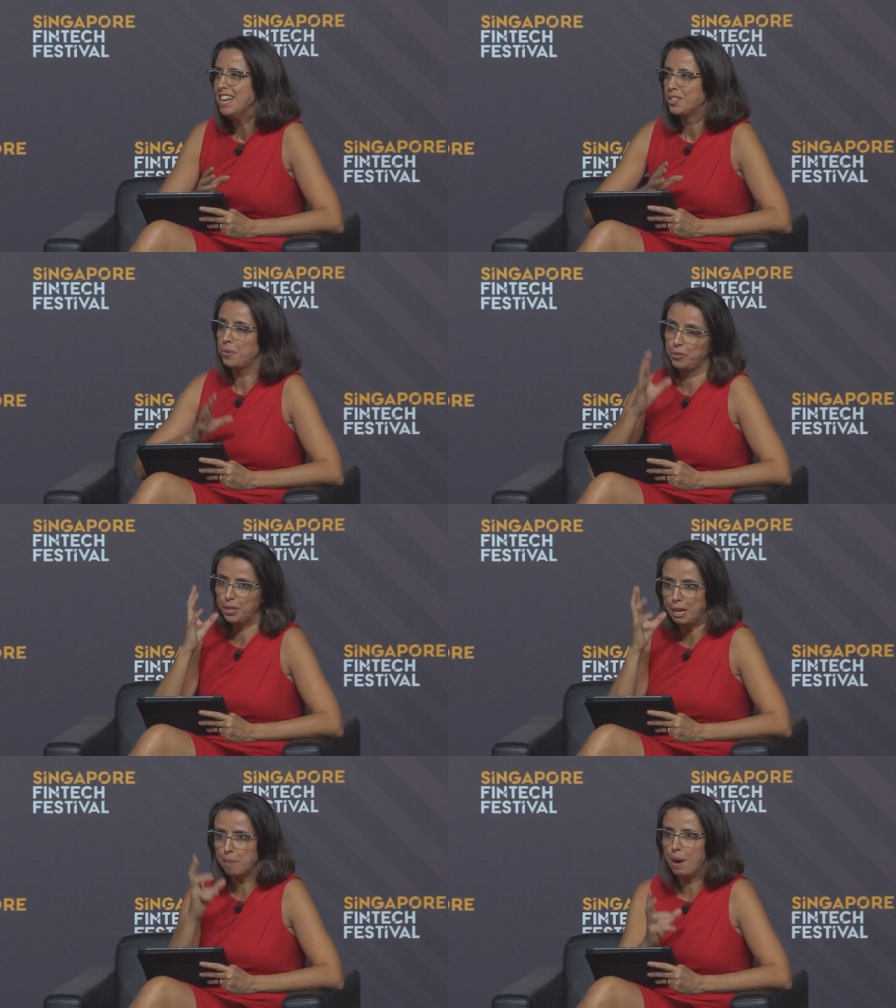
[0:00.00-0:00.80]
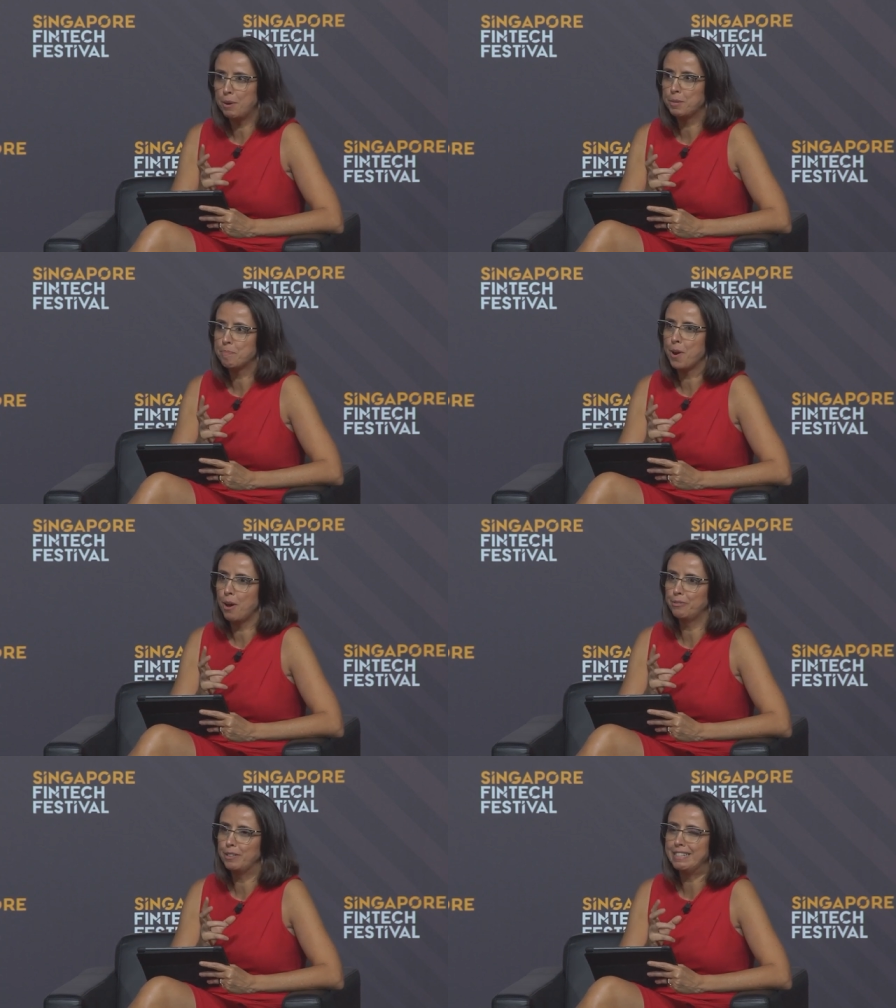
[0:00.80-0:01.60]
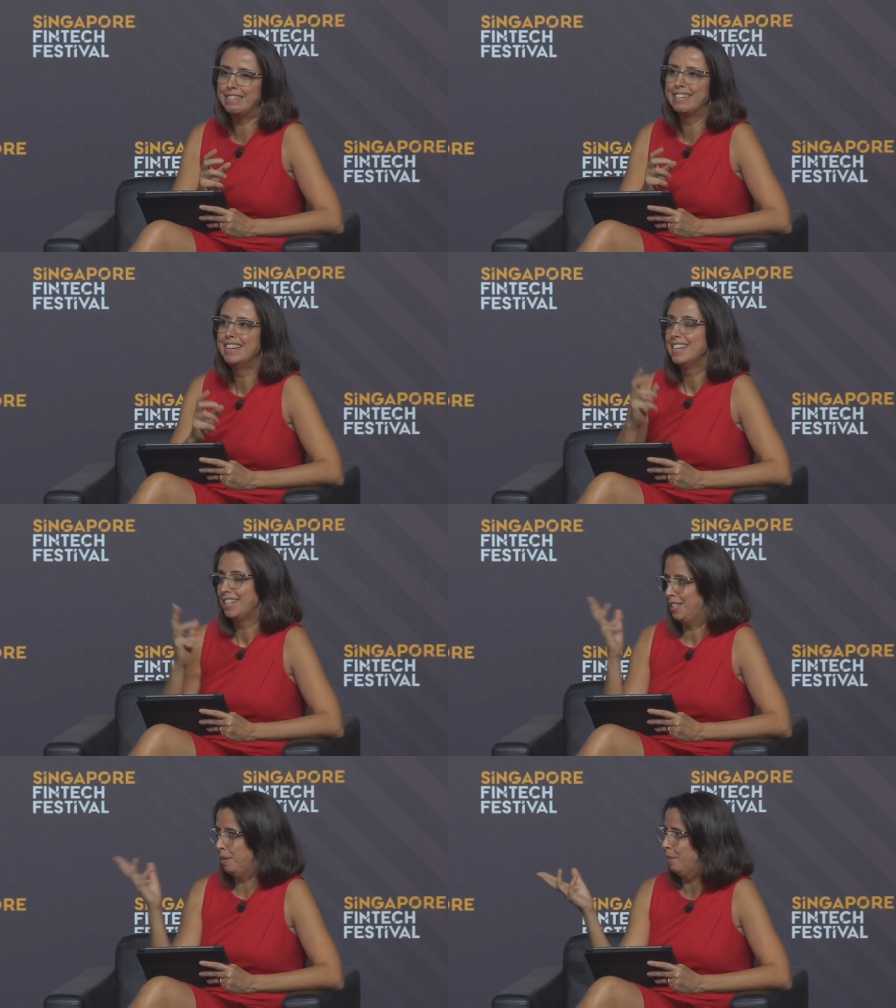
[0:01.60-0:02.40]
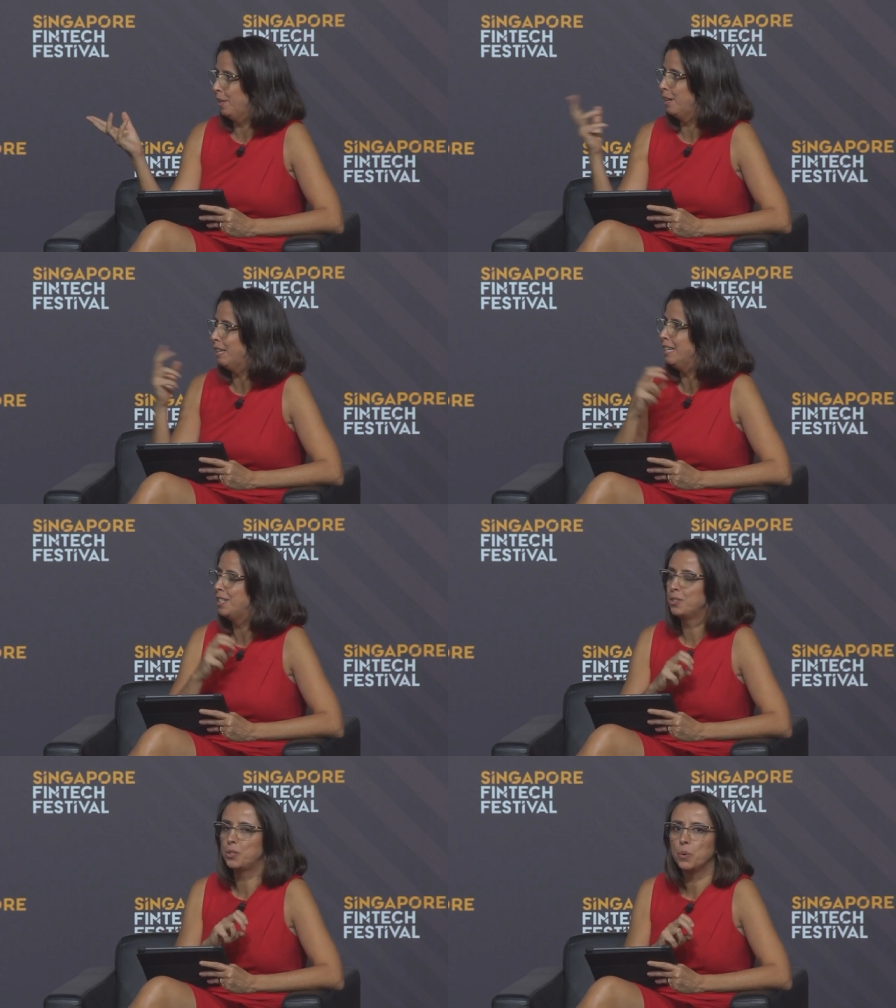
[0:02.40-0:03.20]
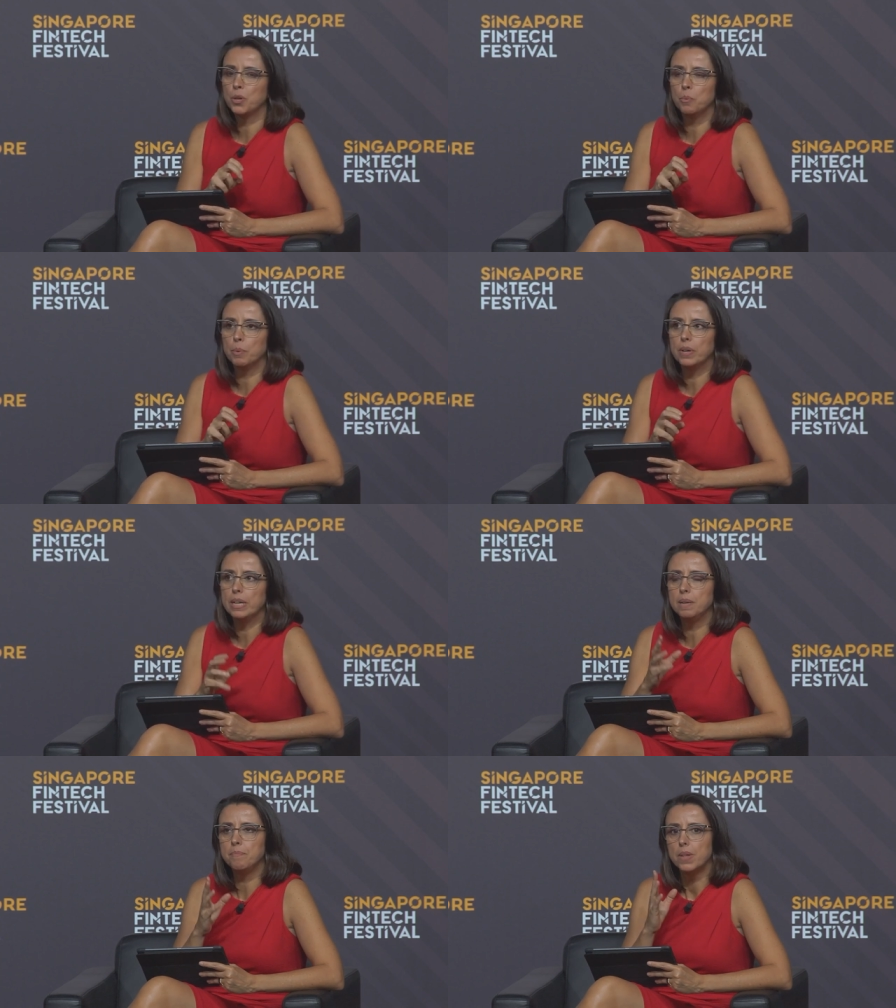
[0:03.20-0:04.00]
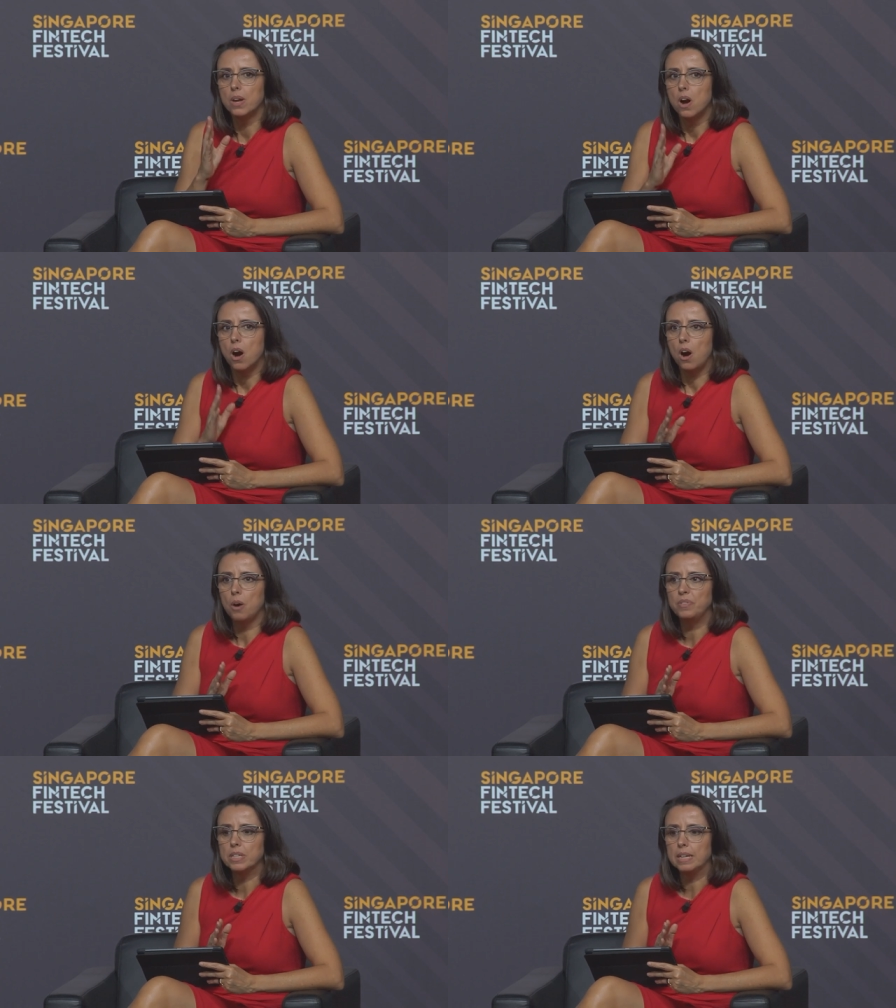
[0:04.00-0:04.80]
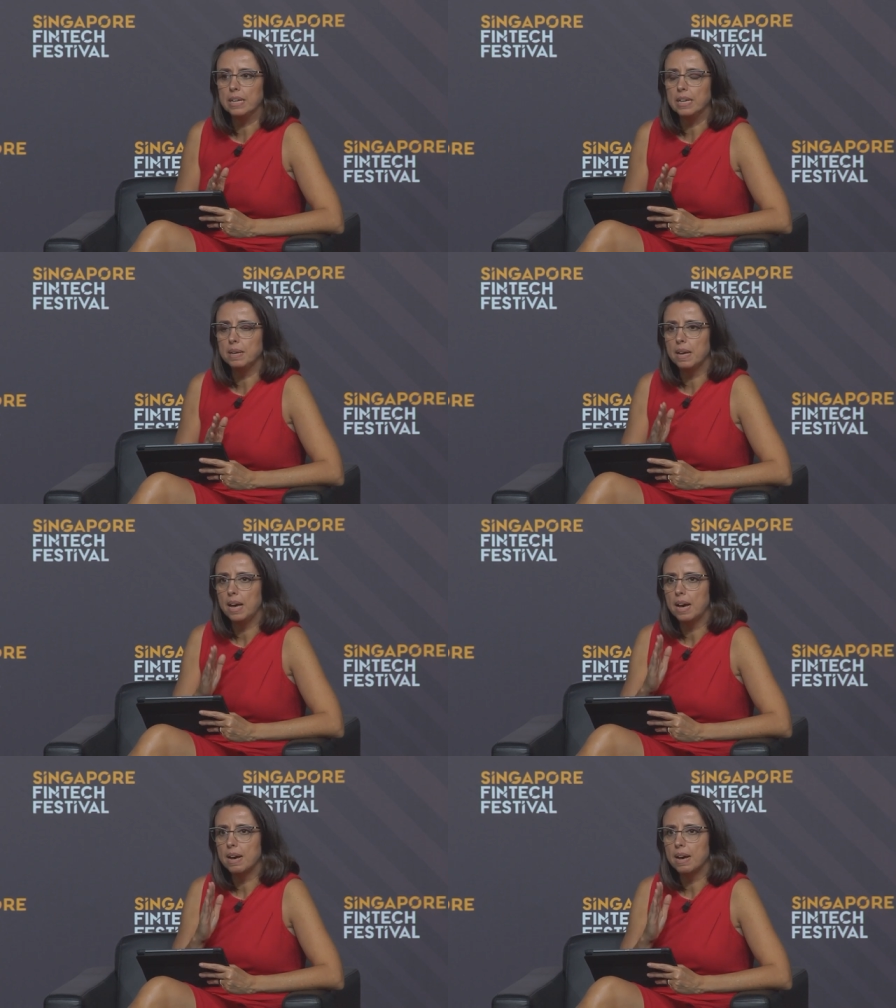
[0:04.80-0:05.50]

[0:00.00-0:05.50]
So if you think about profit similarly to Tokio Marine, obviously